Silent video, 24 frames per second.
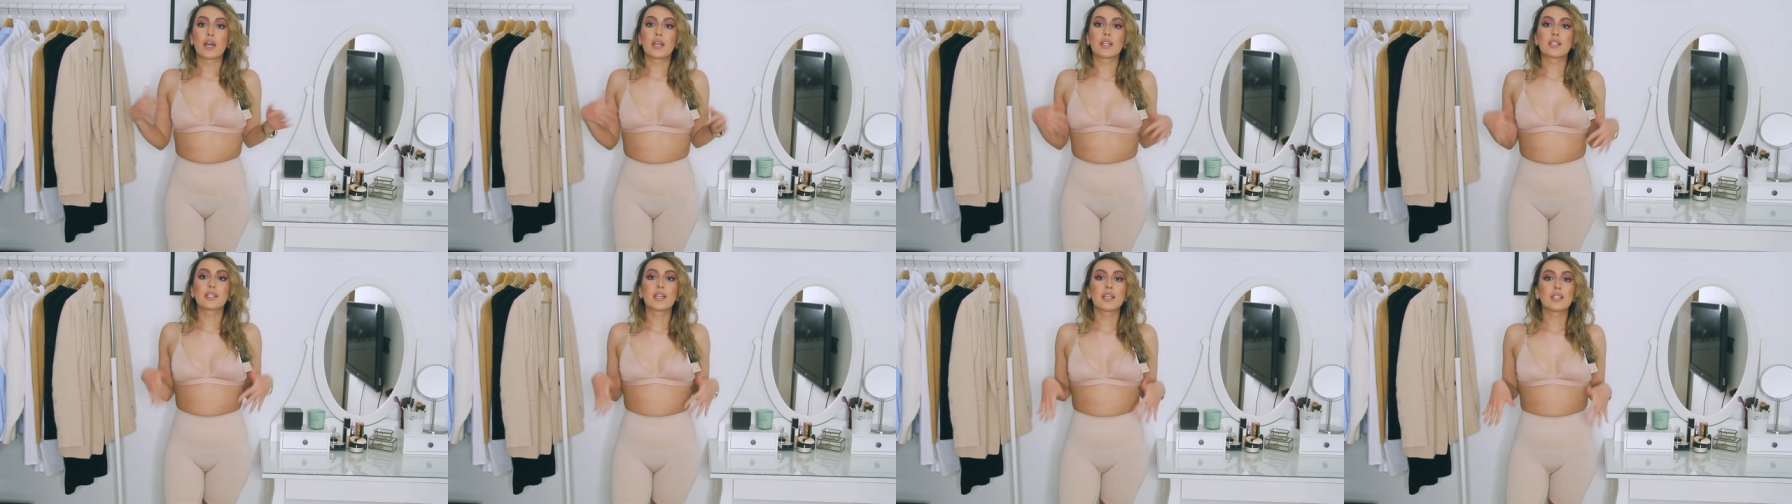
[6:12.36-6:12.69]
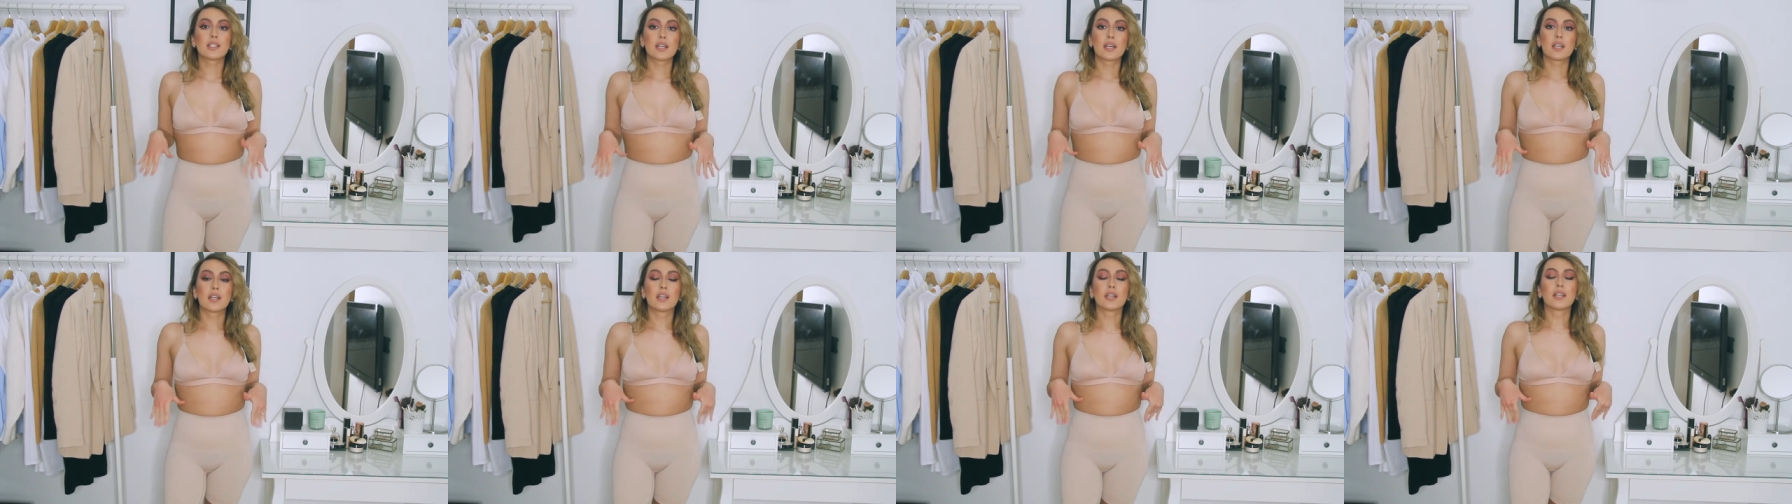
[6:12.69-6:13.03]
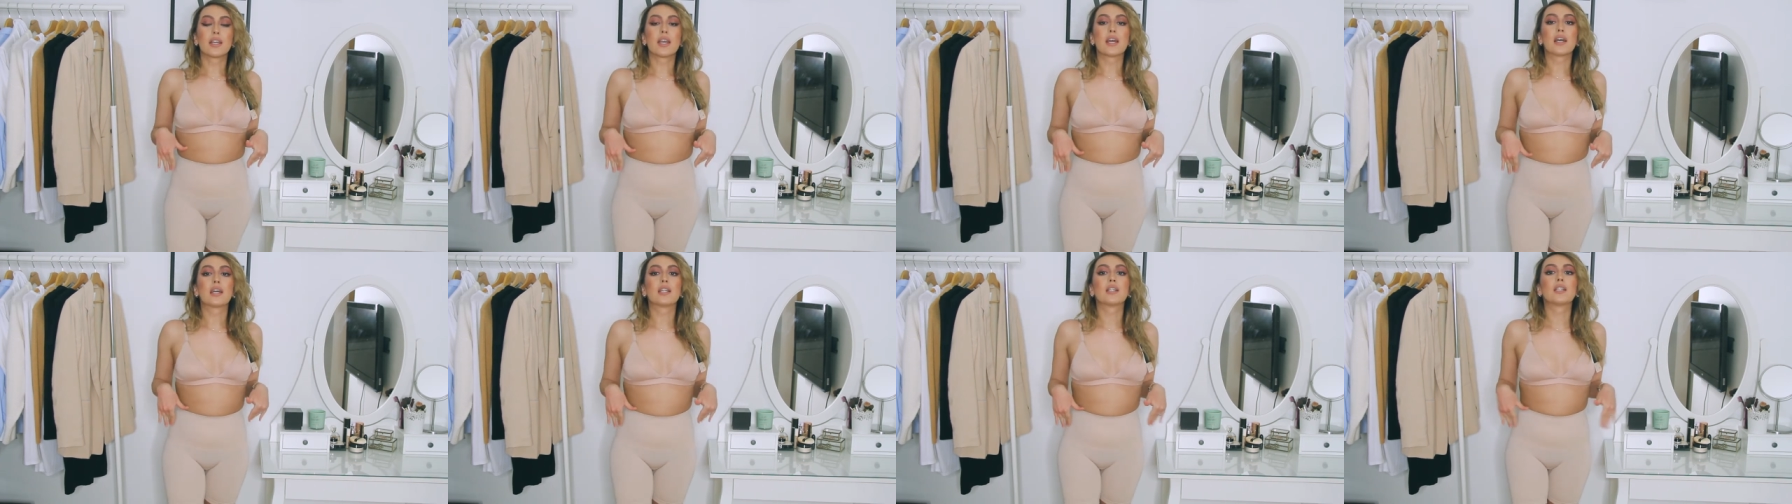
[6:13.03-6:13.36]
as I said
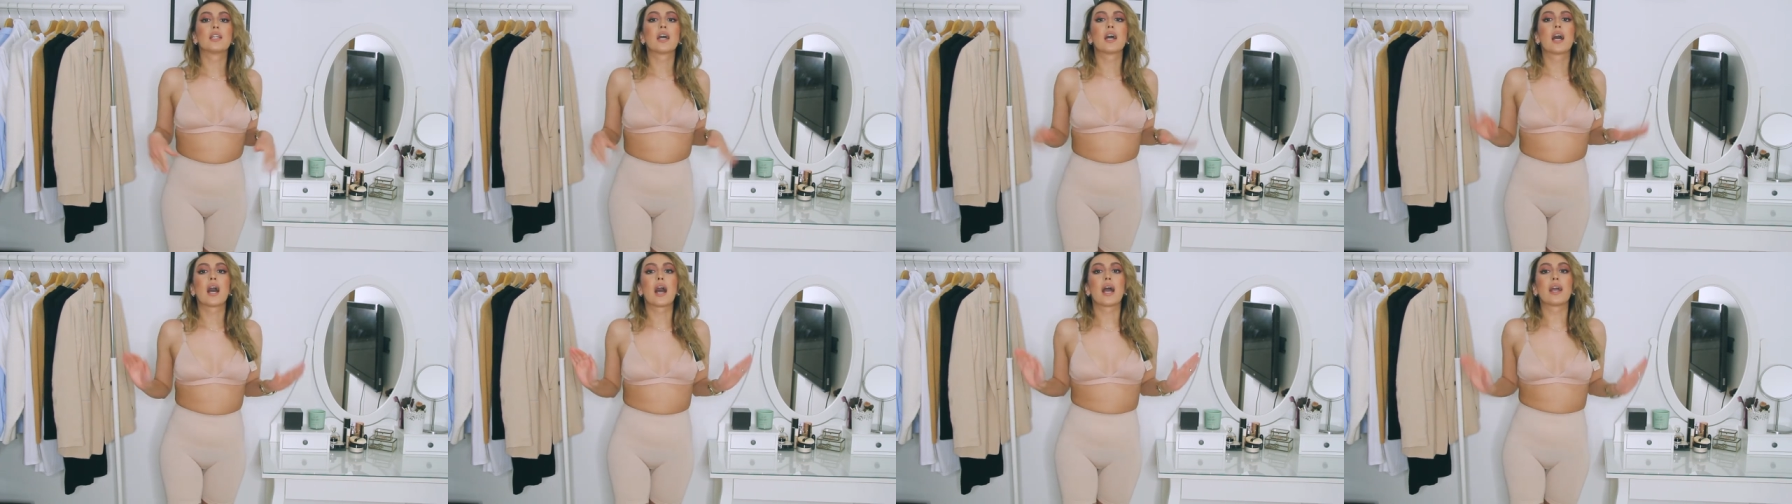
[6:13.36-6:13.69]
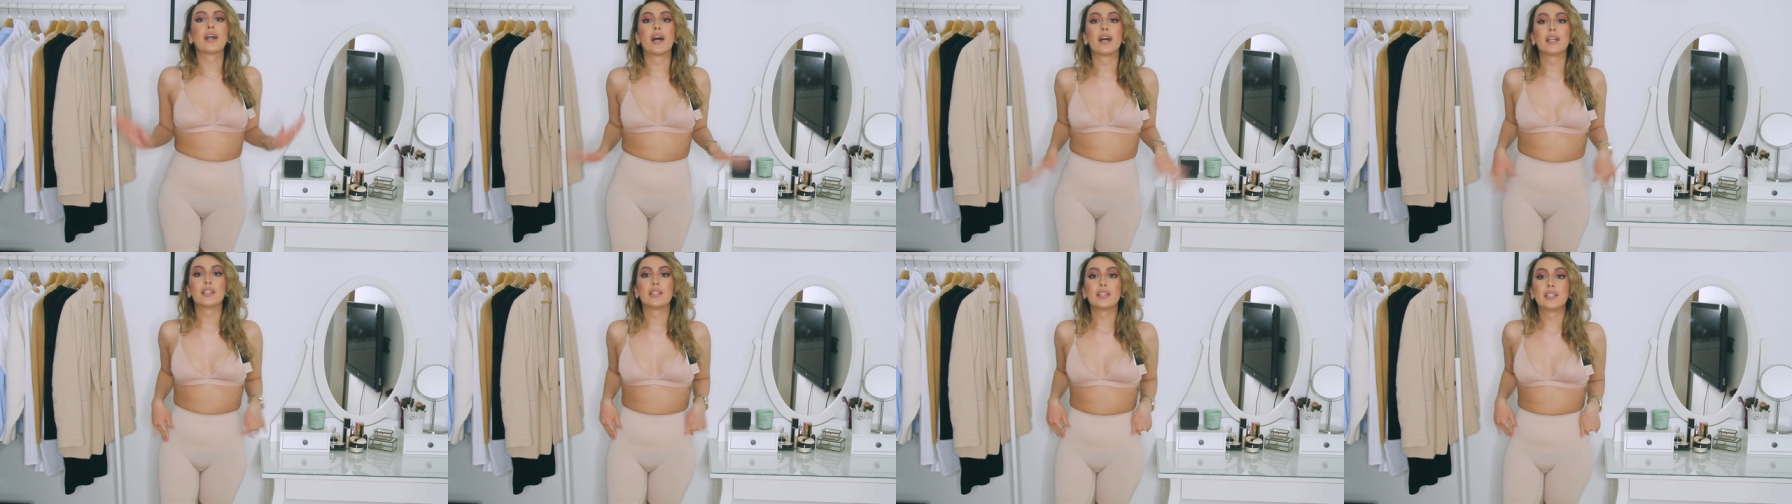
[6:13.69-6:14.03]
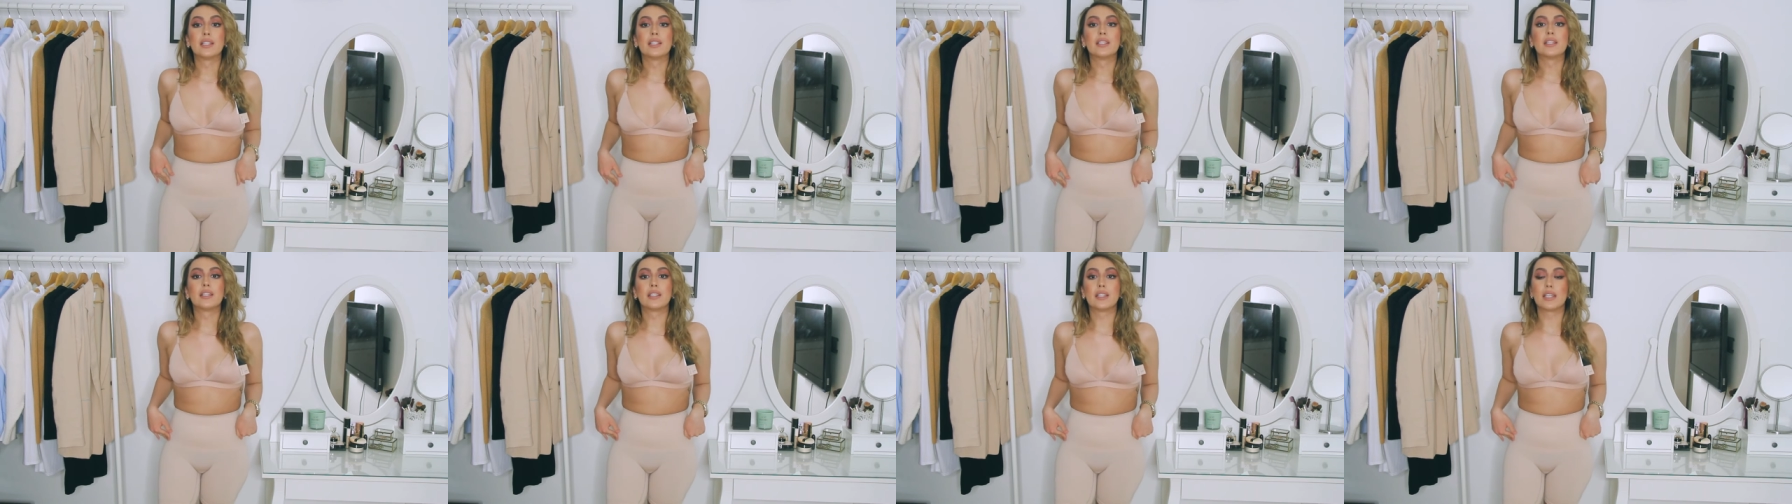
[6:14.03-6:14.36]
again I
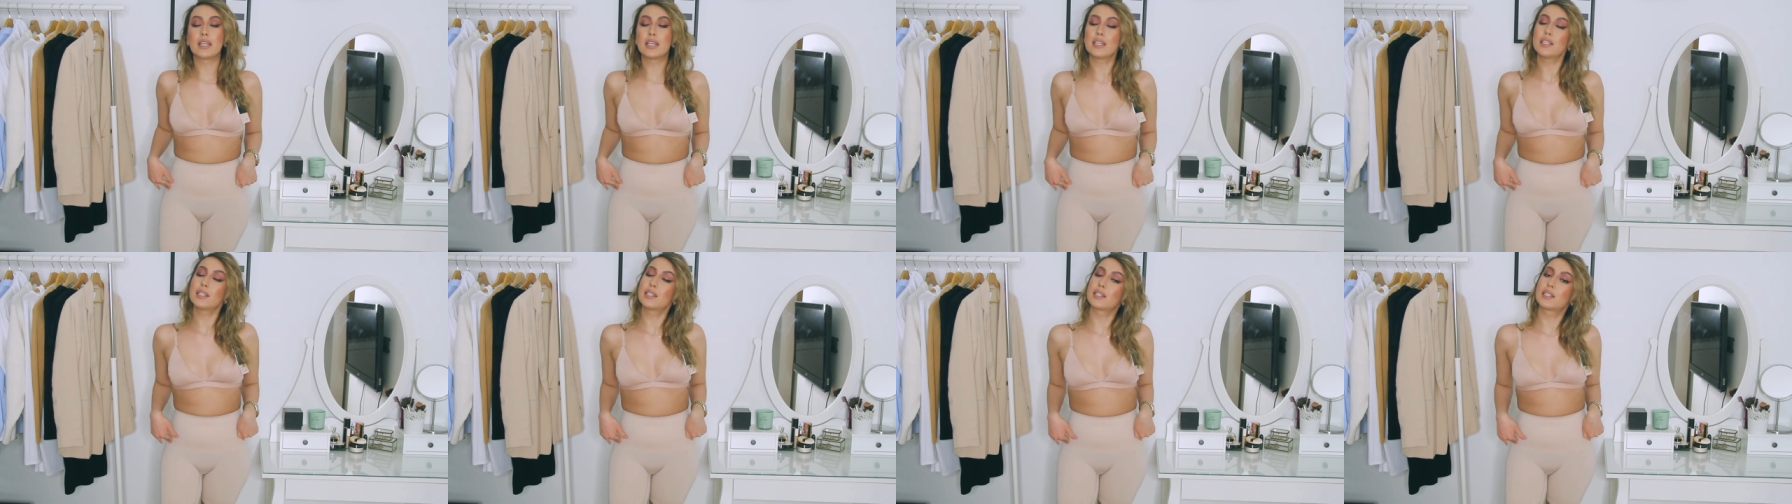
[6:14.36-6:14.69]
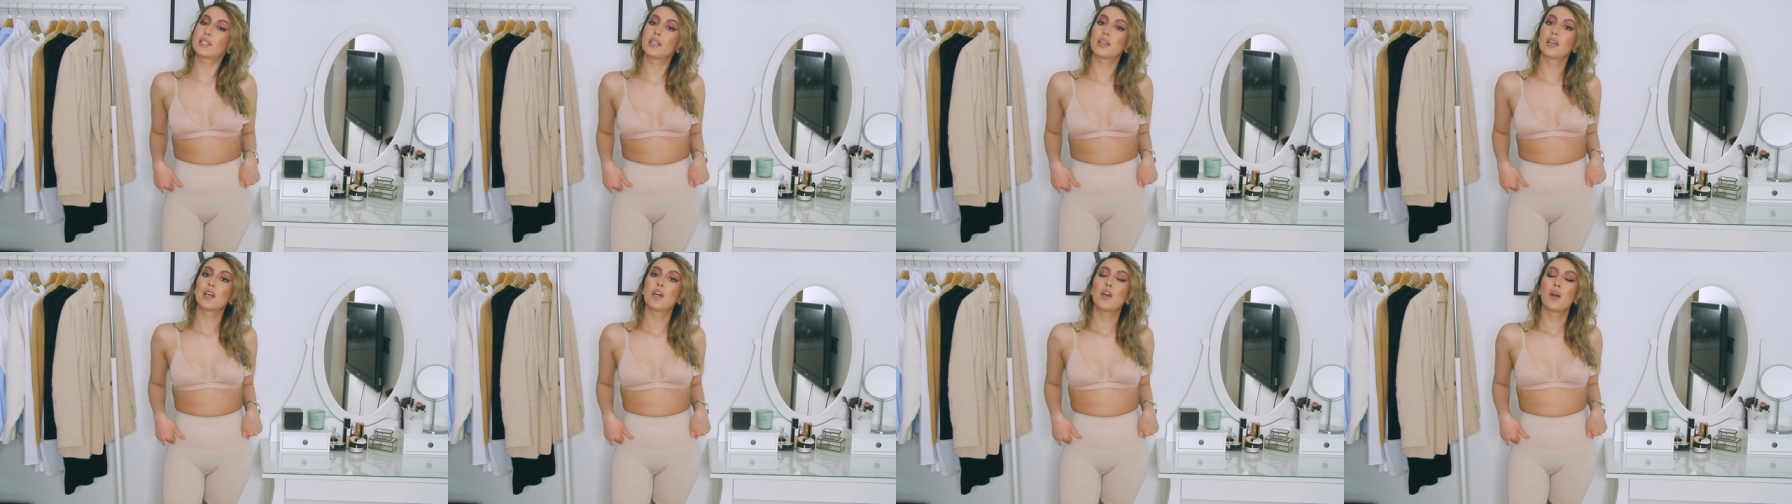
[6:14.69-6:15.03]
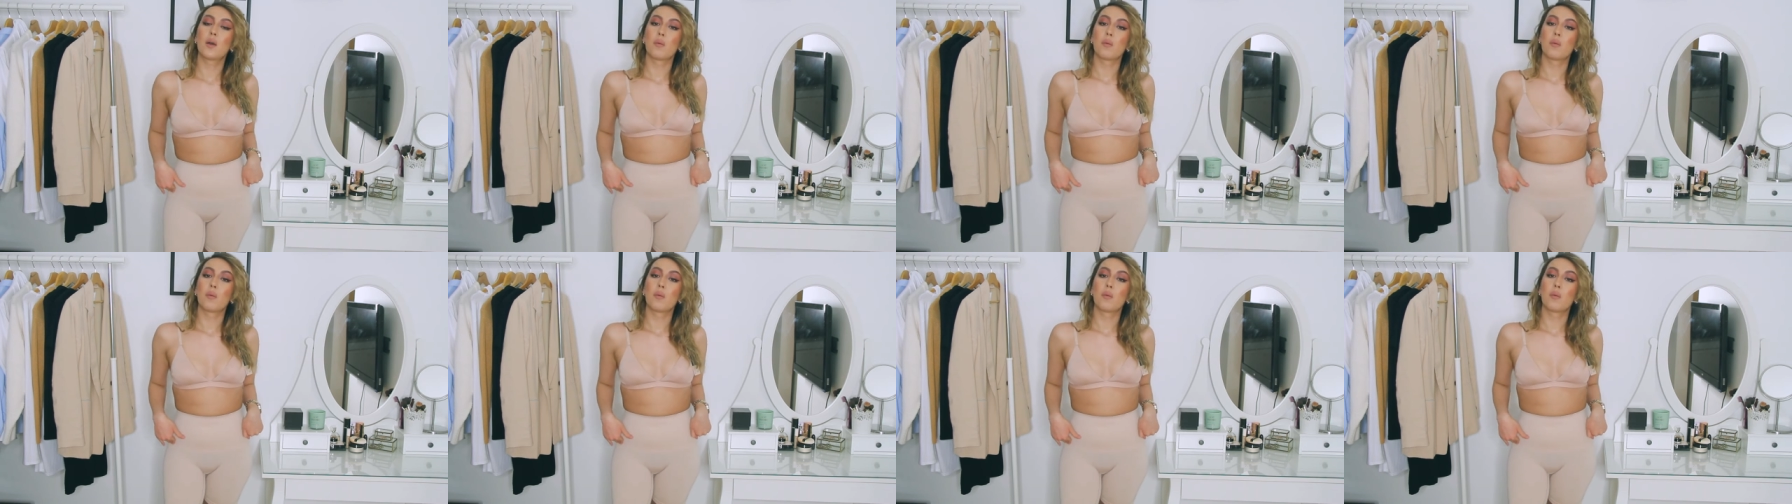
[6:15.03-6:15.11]
got these